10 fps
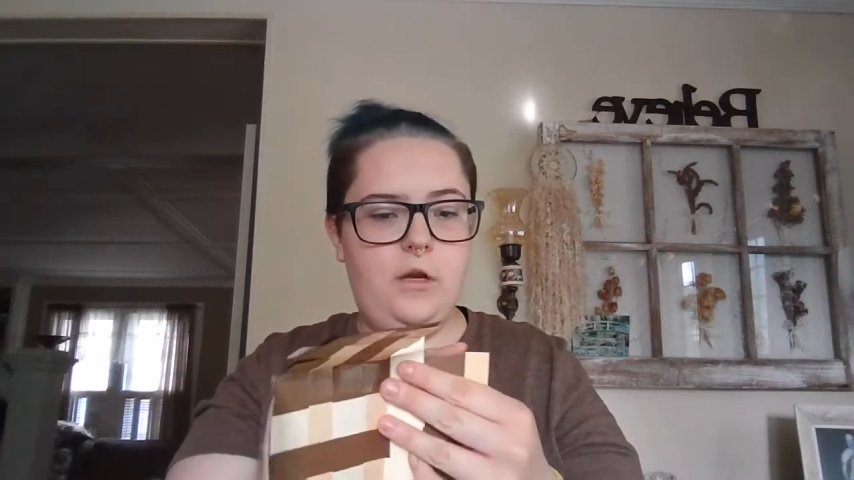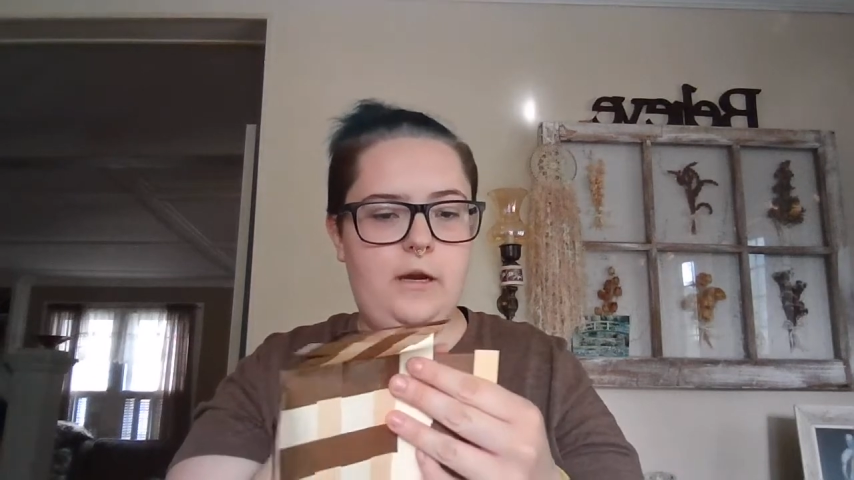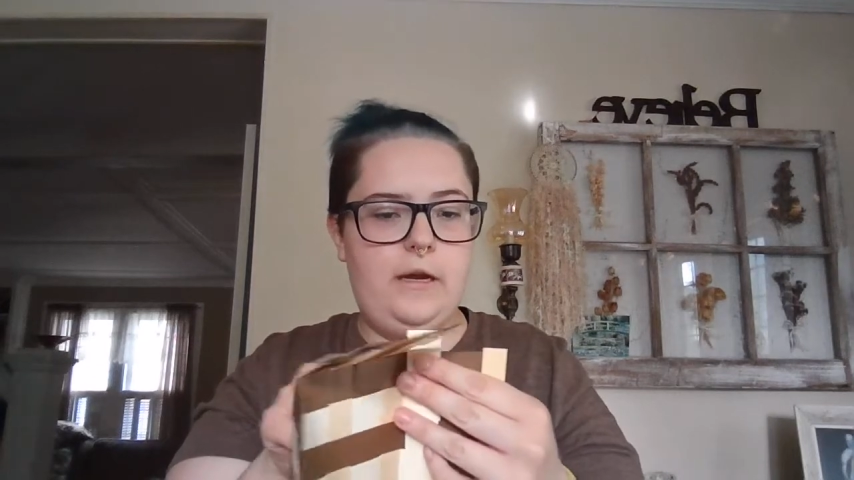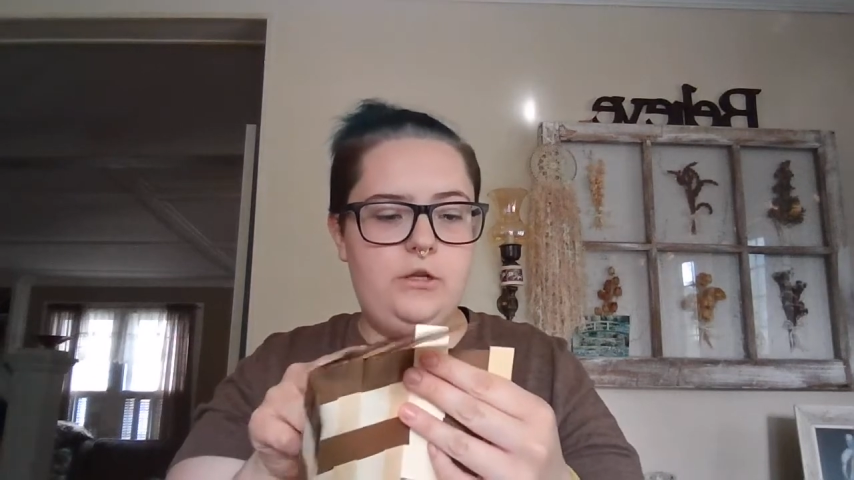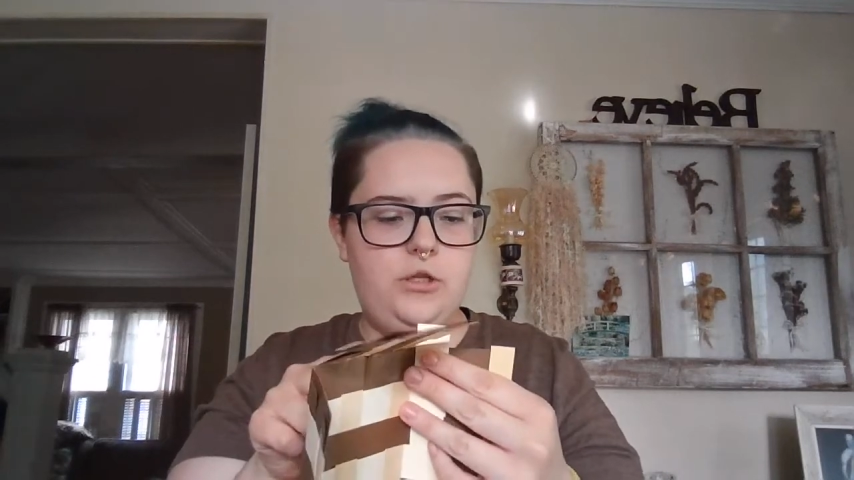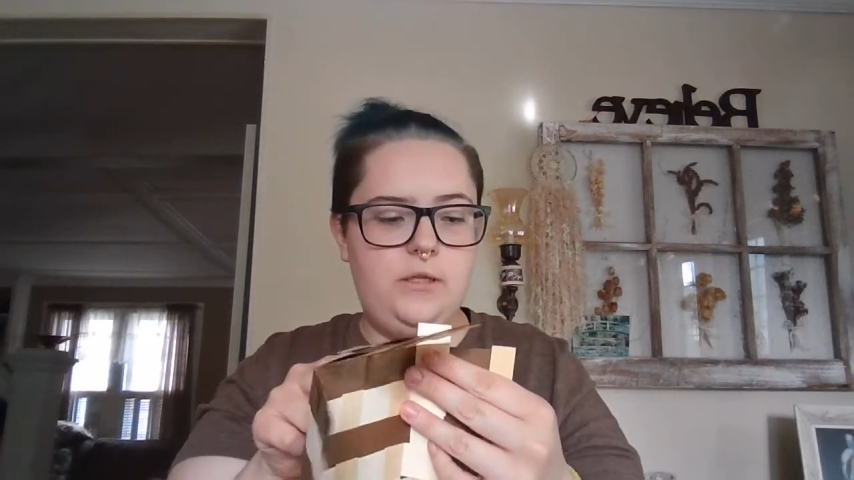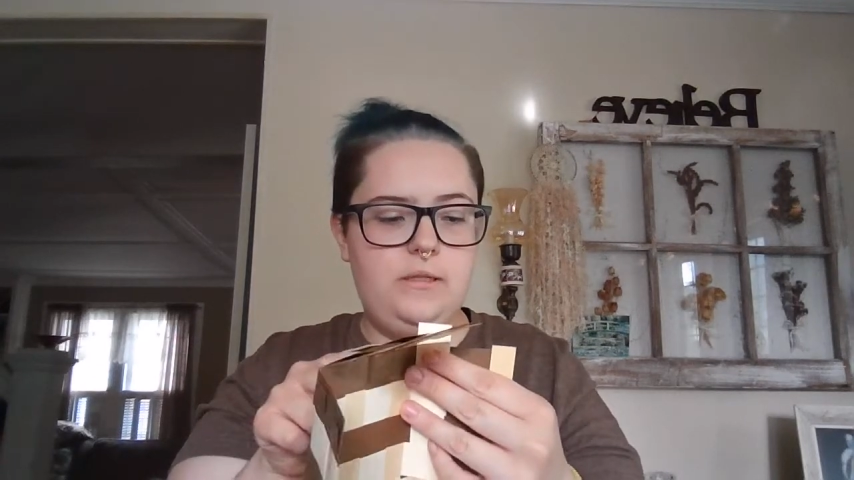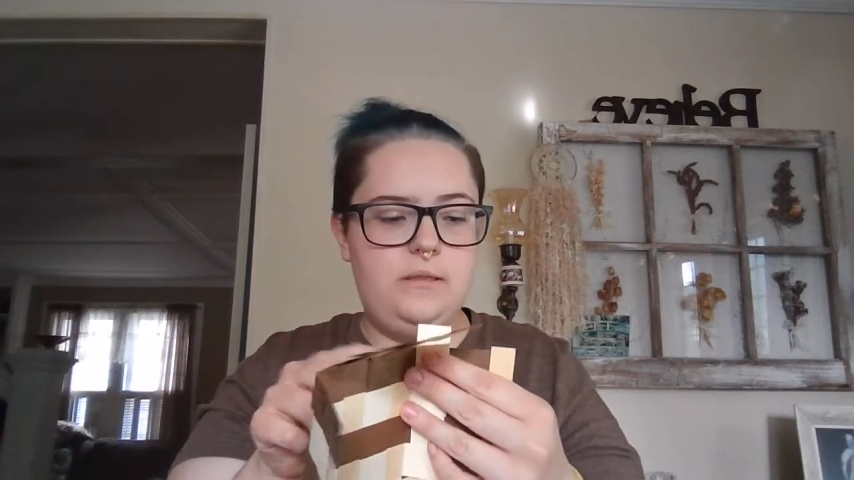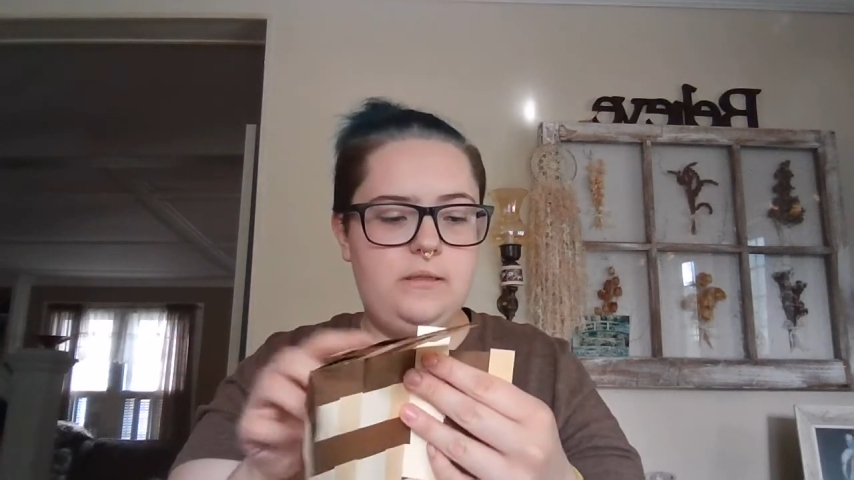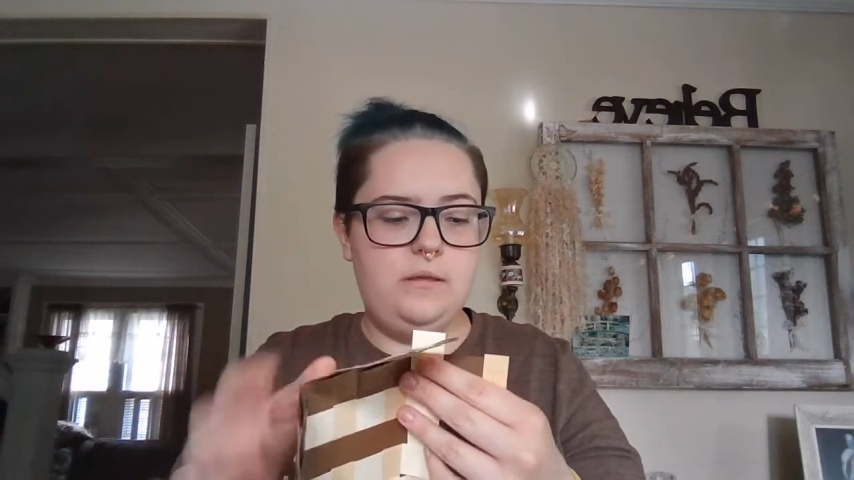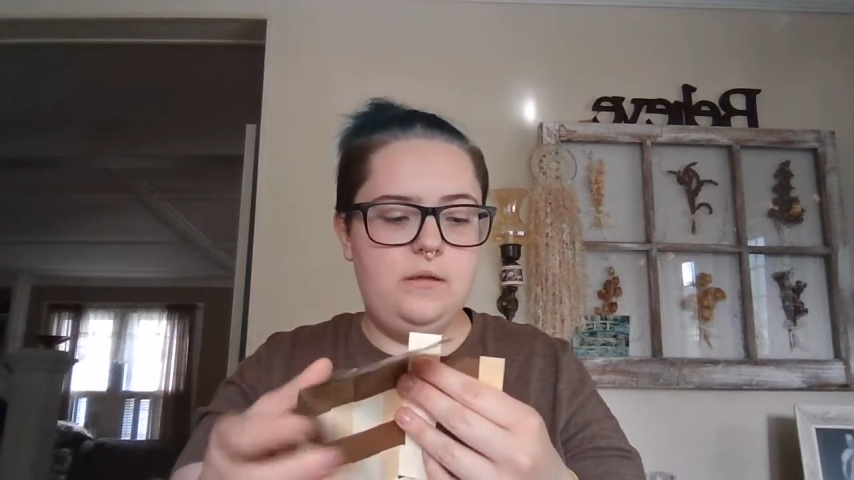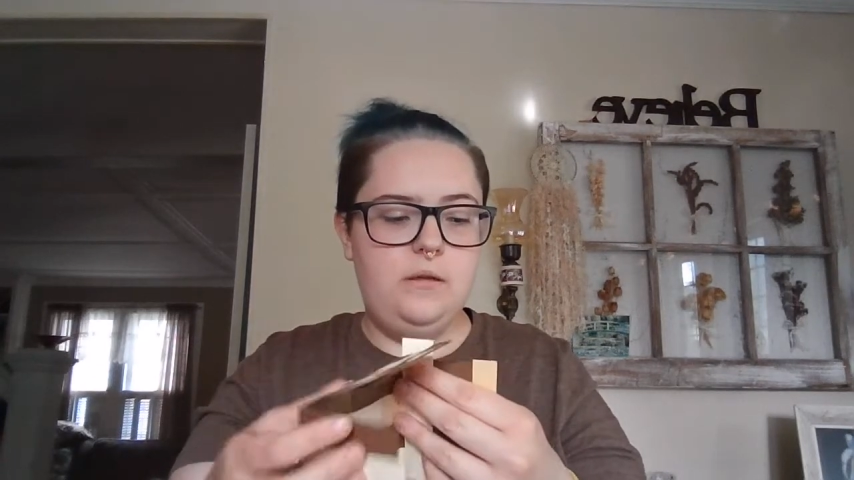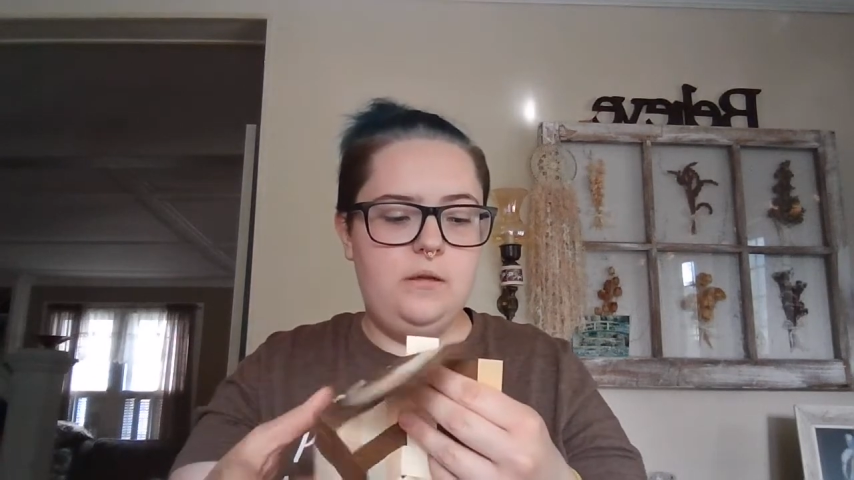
your edges